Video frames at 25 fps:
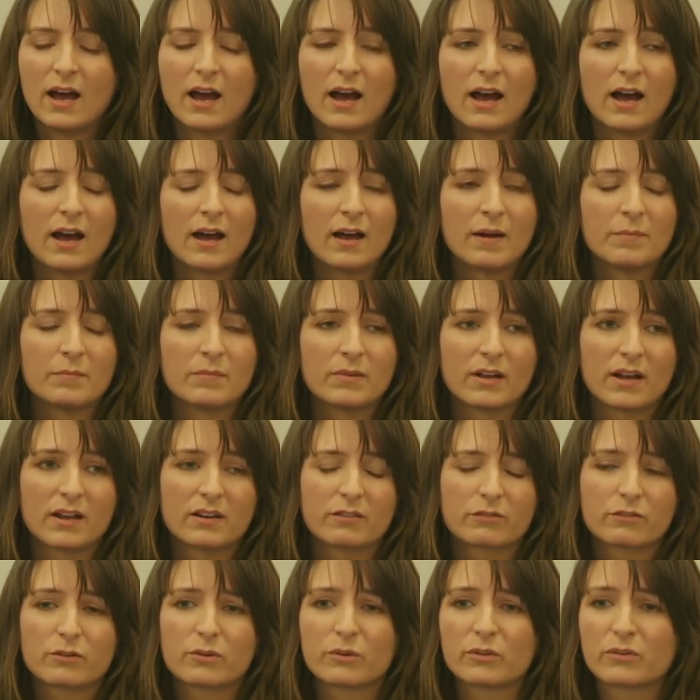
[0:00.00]

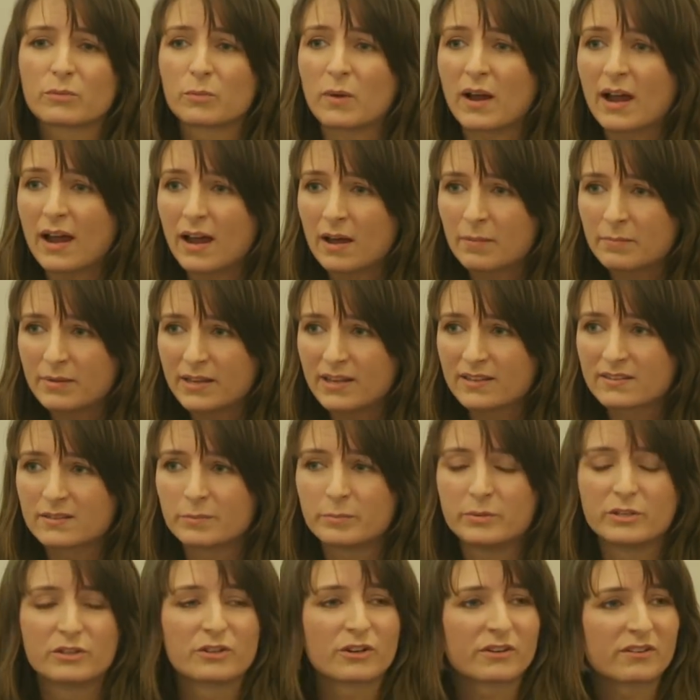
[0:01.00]
and of course Wahhabi is a
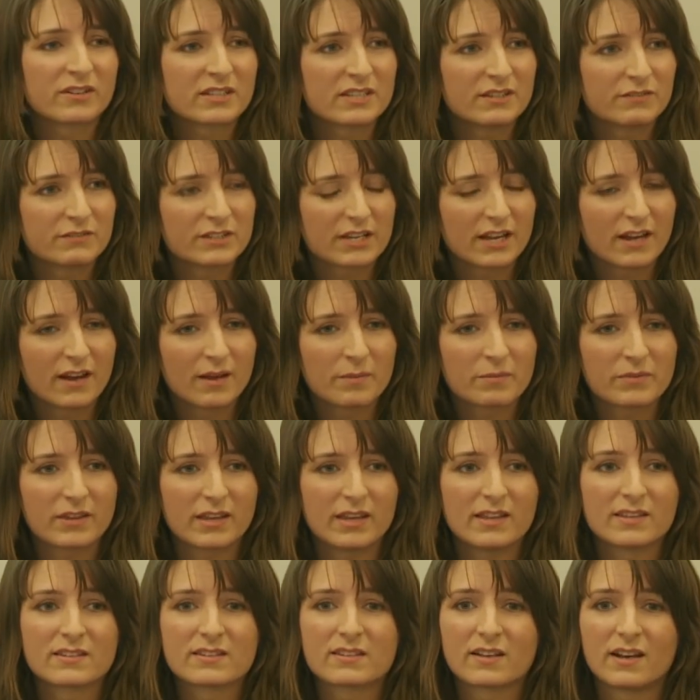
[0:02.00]
pejorative term
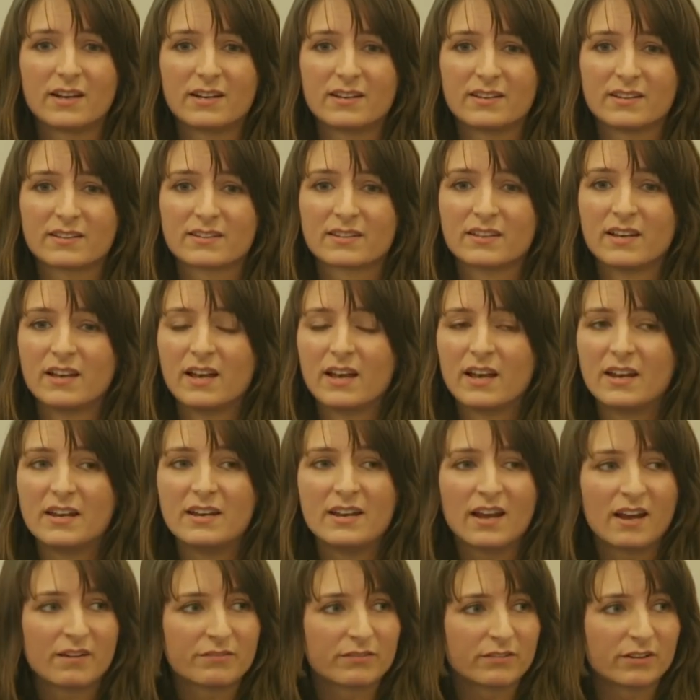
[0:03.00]
that insiders
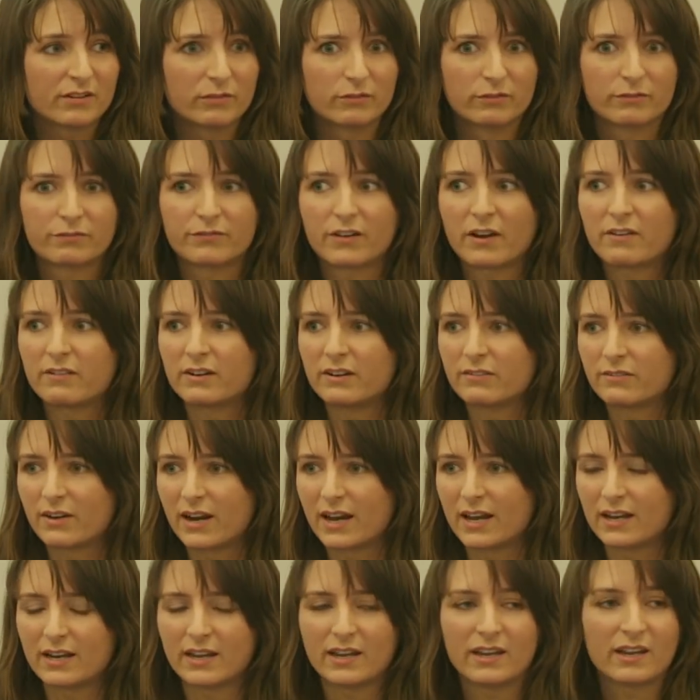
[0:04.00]
never or very
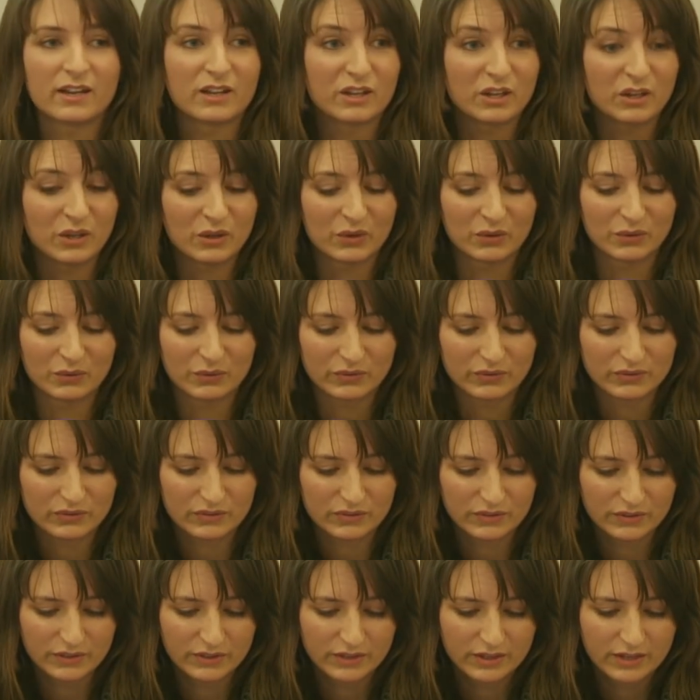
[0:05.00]
rarely
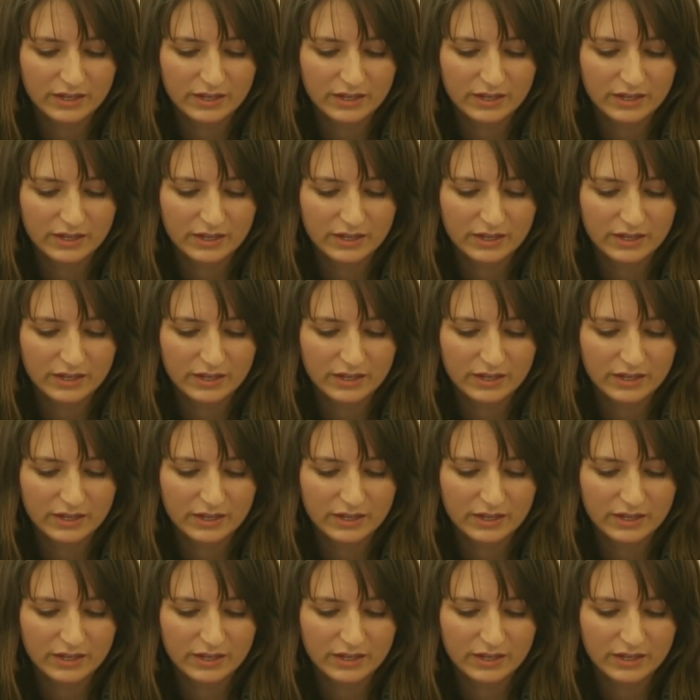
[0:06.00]
use.